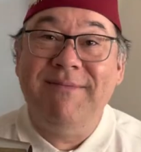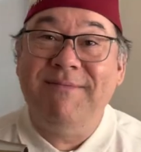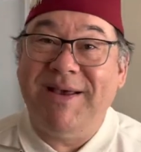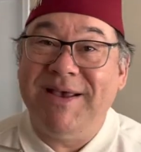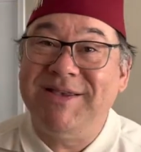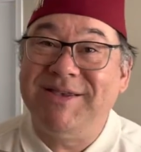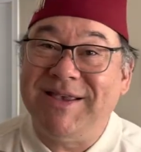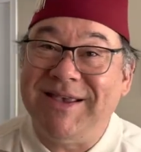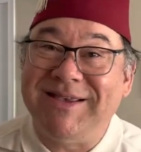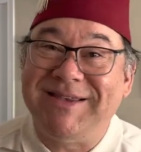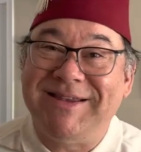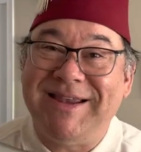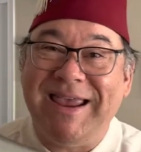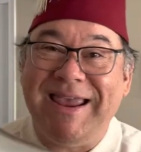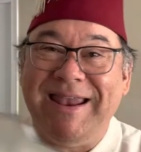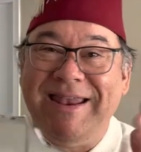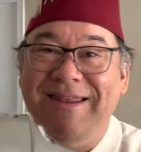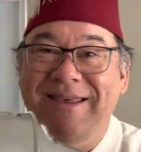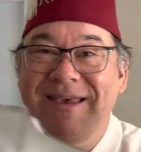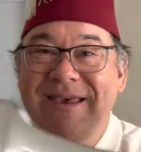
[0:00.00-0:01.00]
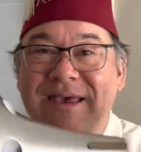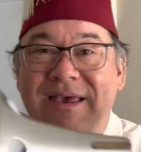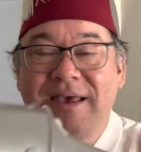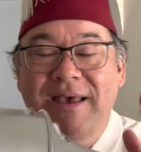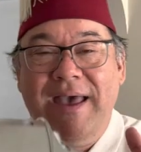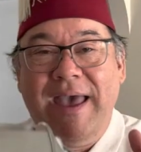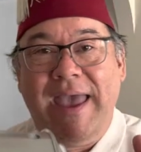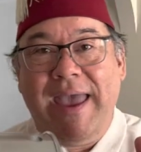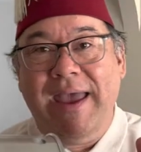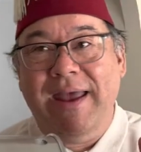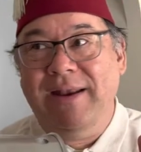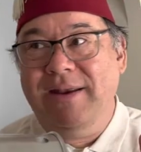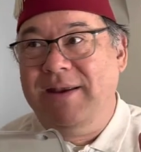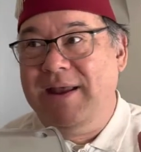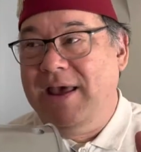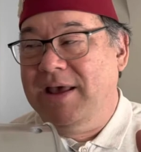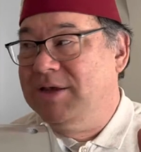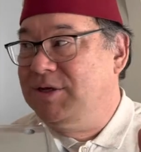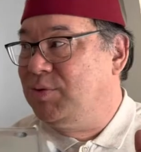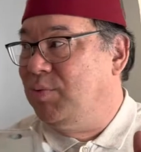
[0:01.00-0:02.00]
my 16, and
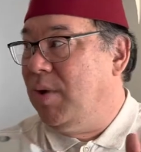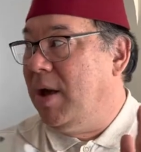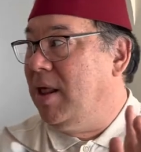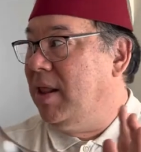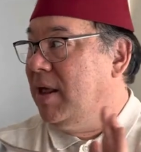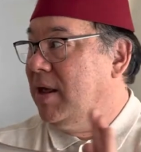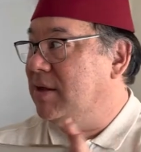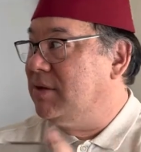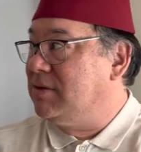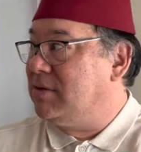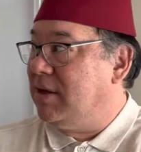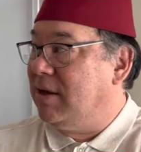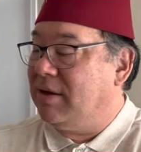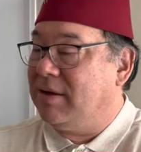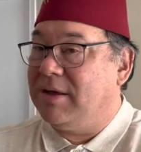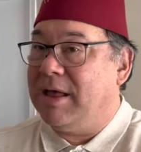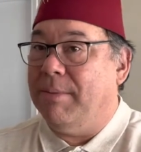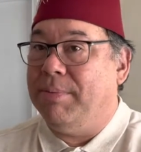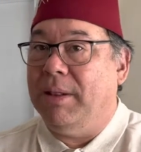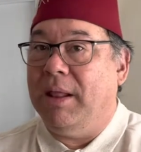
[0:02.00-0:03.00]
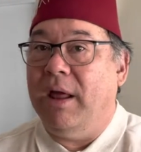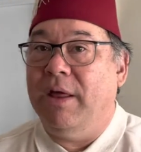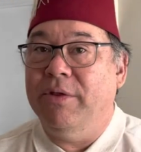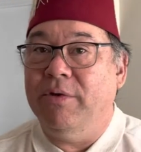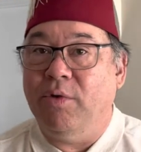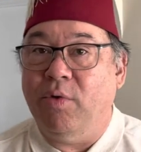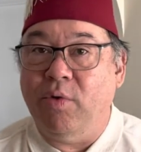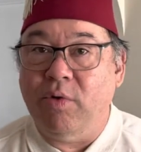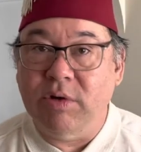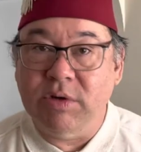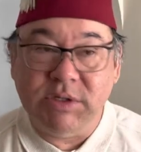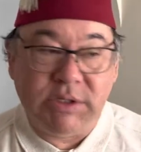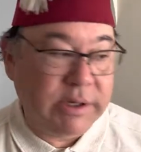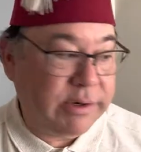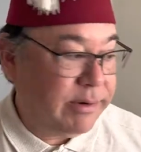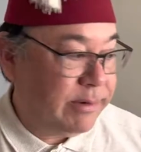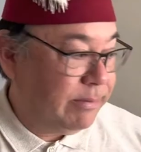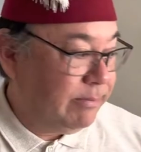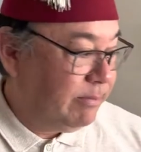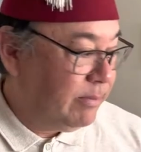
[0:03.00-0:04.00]
as well as a couple of other horns that
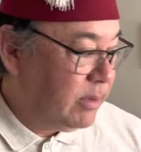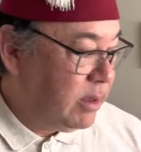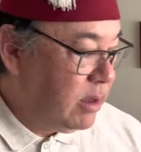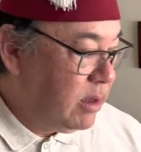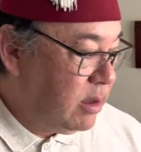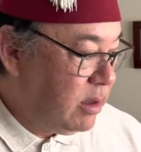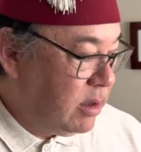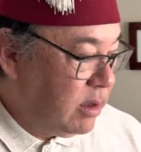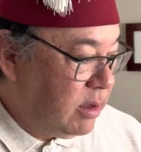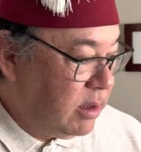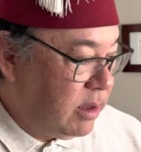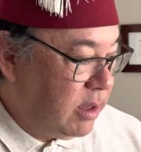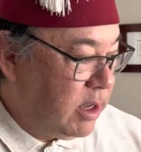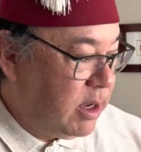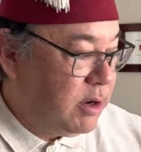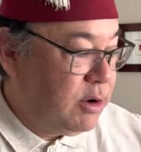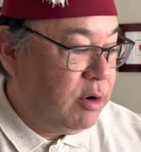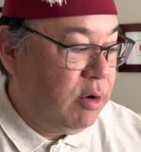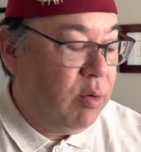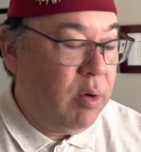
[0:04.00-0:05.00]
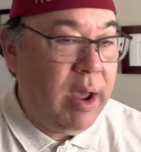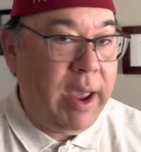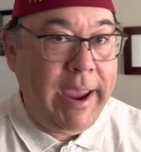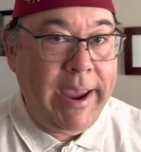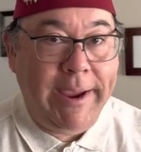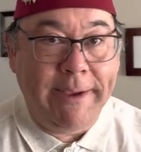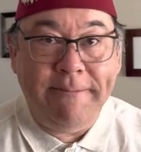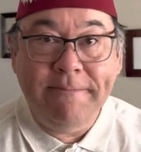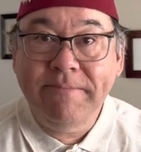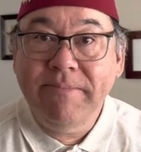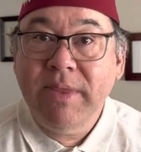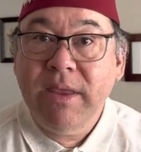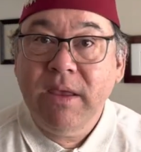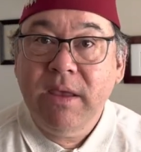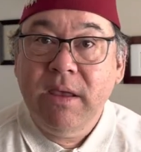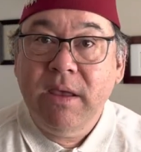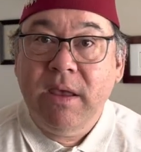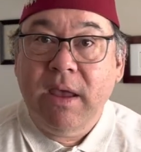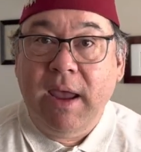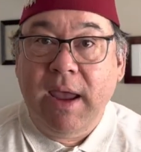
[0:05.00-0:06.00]
are hidden away
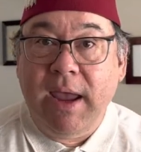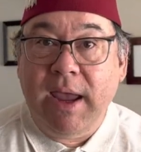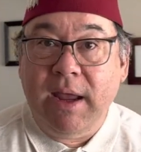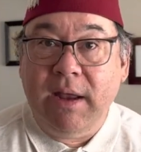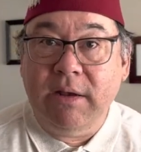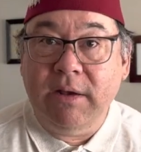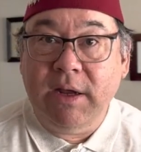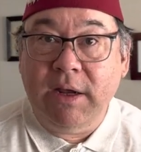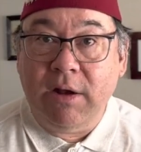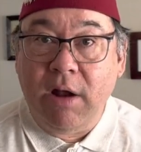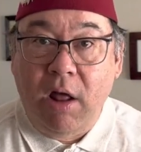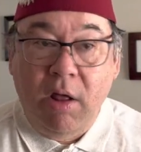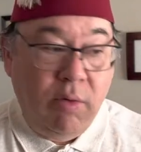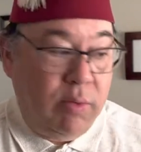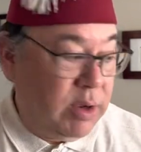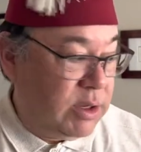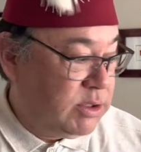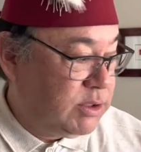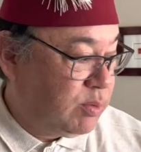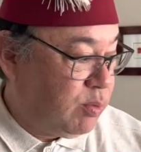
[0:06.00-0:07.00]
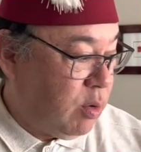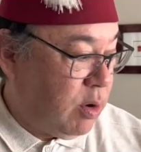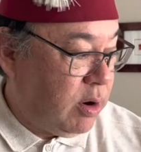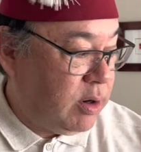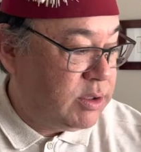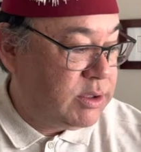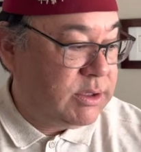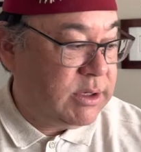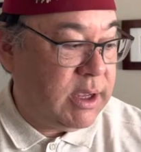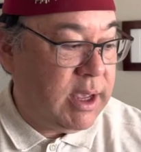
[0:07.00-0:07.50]
and it always works.